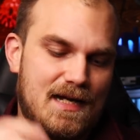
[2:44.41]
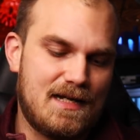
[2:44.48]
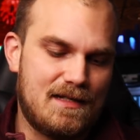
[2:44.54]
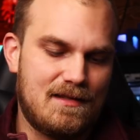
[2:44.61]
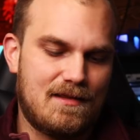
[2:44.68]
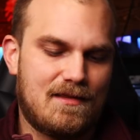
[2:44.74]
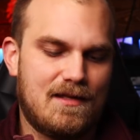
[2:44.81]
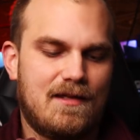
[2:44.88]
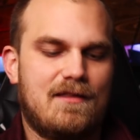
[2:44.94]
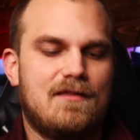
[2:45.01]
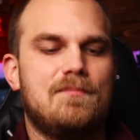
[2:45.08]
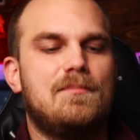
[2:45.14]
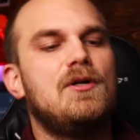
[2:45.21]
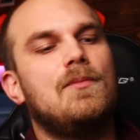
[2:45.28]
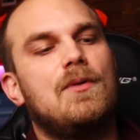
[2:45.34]
I didn't think
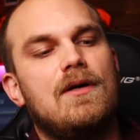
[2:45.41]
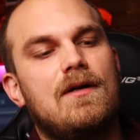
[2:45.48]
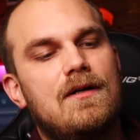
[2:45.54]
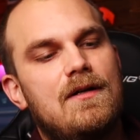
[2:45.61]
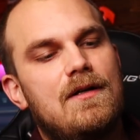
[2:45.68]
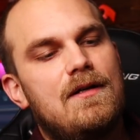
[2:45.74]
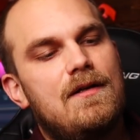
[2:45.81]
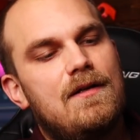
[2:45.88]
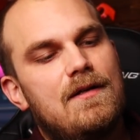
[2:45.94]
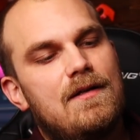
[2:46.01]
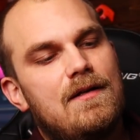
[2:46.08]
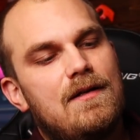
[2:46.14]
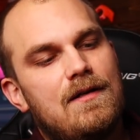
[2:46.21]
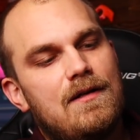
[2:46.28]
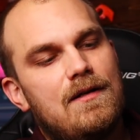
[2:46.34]
the Boomer
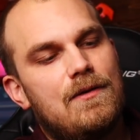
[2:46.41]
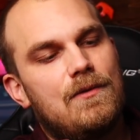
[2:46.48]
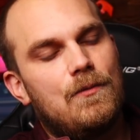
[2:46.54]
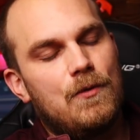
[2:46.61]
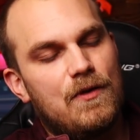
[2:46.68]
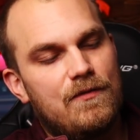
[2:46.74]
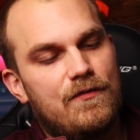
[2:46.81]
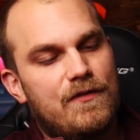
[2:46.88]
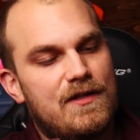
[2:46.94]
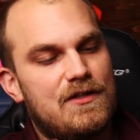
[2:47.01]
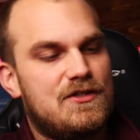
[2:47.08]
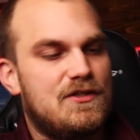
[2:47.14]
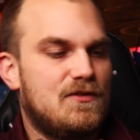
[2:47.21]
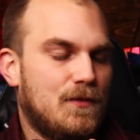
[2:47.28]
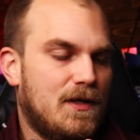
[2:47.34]
would
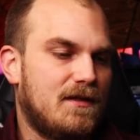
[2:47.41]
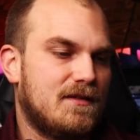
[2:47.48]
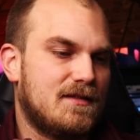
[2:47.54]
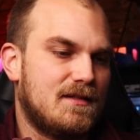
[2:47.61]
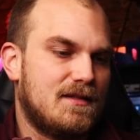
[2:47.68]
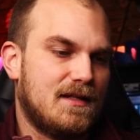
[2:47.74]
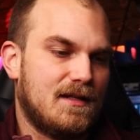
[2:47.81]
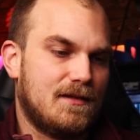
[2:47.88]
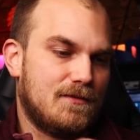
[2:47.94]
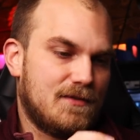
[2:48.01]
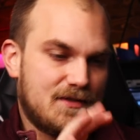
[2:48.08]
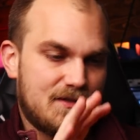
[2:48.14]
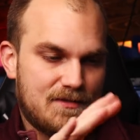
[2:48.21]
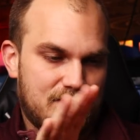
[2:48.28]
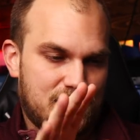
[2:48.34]
finish as well as it did. It
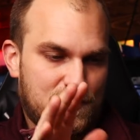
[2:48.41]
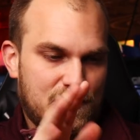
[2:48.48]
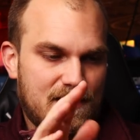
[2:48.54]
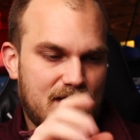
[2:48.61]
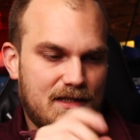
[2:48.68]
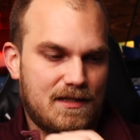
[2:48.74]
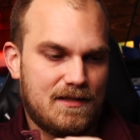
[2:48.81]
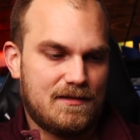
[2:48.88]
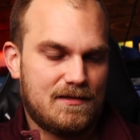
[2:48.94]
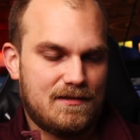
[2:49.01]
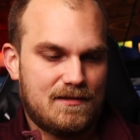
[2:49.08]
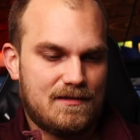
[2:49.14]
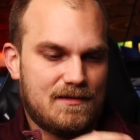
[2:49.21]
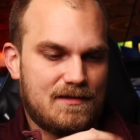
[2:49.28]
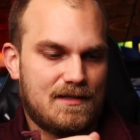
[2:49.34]
was pretty,
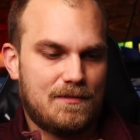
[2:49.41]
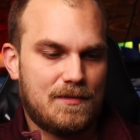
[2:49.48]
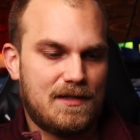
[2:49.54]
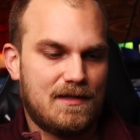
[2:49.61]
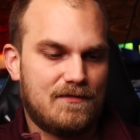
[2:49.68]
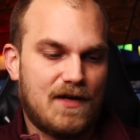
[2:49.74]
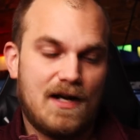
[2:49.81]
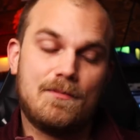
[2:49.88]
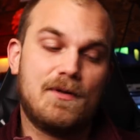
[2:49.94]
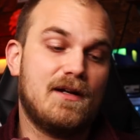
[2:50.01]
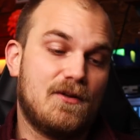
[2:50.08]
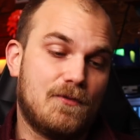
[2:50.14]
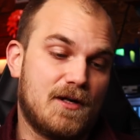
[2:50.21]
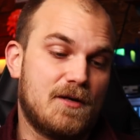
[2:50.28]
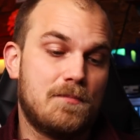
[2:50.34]
I mean, it
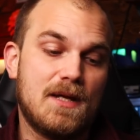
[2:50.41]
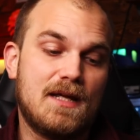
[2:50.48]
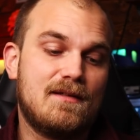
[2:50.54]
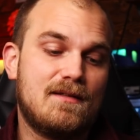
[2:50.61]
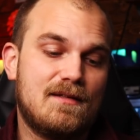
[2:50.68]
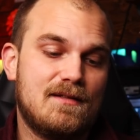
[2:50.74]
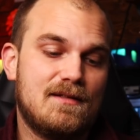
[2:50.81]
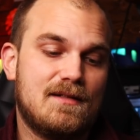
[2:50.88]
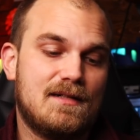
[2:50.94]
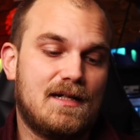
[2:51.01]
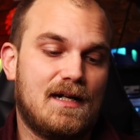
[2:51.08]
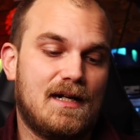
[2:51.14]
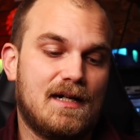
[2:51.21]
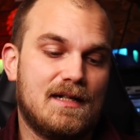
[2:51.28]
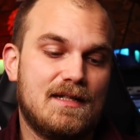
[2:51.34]
vibrated quite a bit.
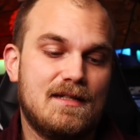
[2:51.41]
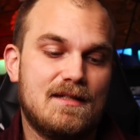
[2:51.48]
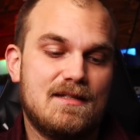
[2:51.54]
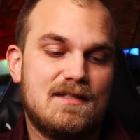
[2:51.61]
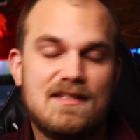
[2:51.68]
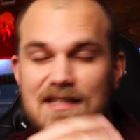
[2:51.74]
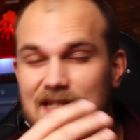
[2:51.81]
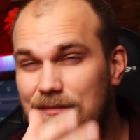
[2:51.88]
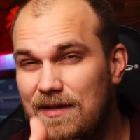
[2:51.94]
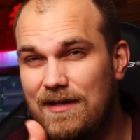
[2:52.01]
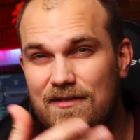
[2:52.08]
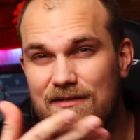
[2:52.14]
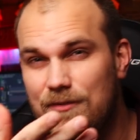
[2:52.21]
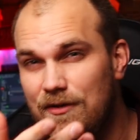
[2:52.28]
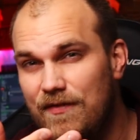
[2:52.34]
Uh, didn't seem
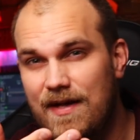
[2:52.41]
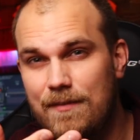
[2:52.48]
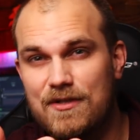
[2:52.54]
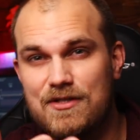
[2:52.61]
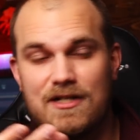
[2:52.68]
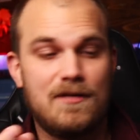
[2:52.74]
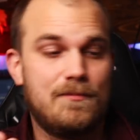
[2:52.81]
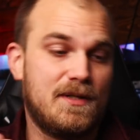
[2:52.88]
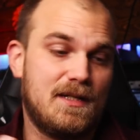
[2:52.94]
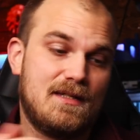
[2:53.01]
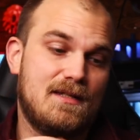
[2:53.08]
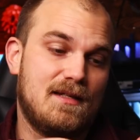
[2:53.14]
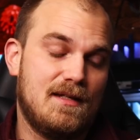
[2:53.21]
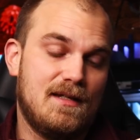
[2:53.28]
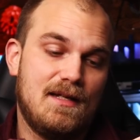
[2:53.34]
like it was moving that much air, but
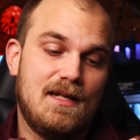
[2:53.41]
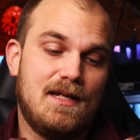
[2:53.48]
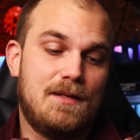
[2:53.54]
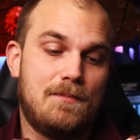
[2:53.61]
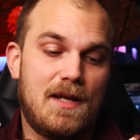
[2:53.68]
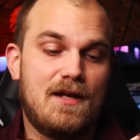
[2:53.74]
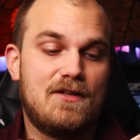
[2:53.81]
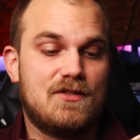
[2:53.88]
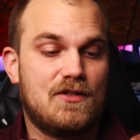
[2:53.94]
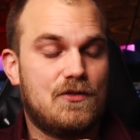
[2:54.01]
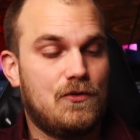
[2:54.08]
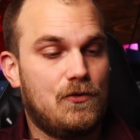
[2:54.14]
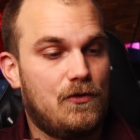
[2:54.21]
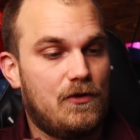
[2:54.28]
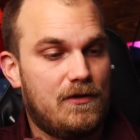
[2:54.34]
it, it managed to
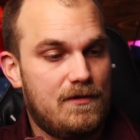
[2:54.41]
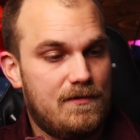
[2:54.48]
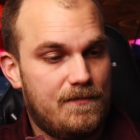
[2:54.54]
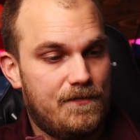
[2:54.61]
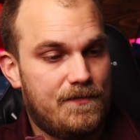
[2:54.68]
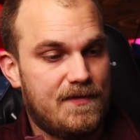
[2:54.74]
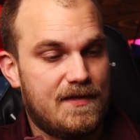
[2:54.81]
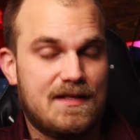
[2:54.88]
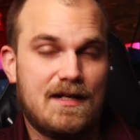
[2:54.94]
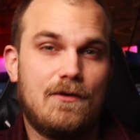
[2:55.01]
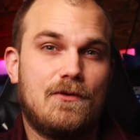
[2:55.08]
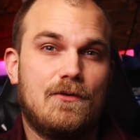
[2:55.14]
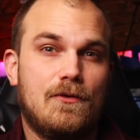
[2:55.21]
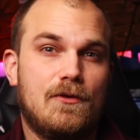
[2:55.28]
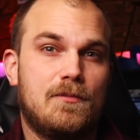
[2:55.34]
cool the
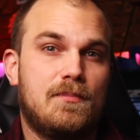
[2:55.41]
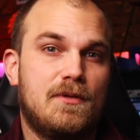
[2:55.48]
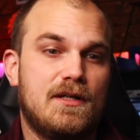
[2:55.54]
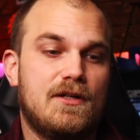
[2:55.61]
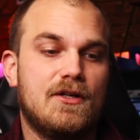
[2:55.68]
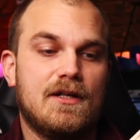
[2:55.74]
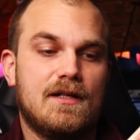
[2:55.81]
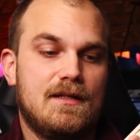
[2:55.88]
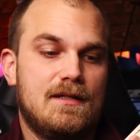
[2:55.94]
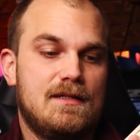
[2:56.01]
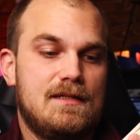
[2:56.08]
tower cooler pretty good.